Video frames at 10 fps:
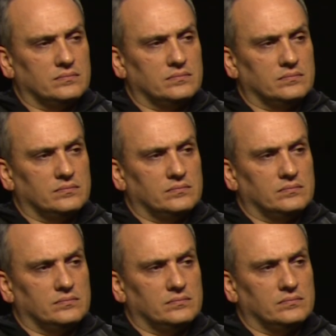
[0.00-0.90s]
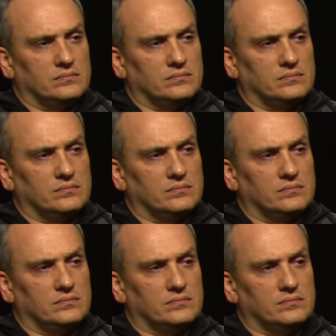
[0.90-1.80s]

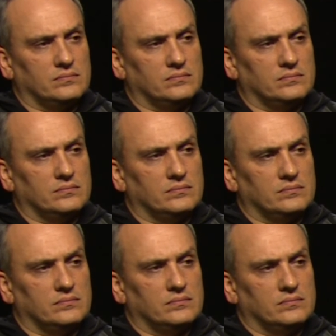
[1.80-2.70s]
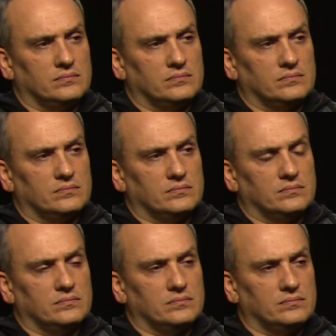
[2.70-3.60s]

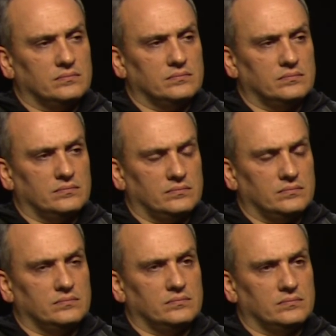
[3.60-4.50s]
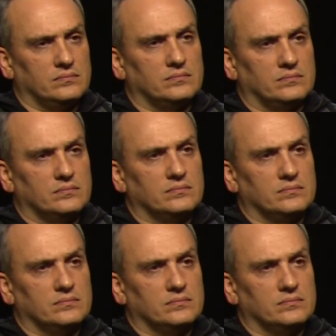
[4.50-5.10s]
No words are spoken by the person on screen.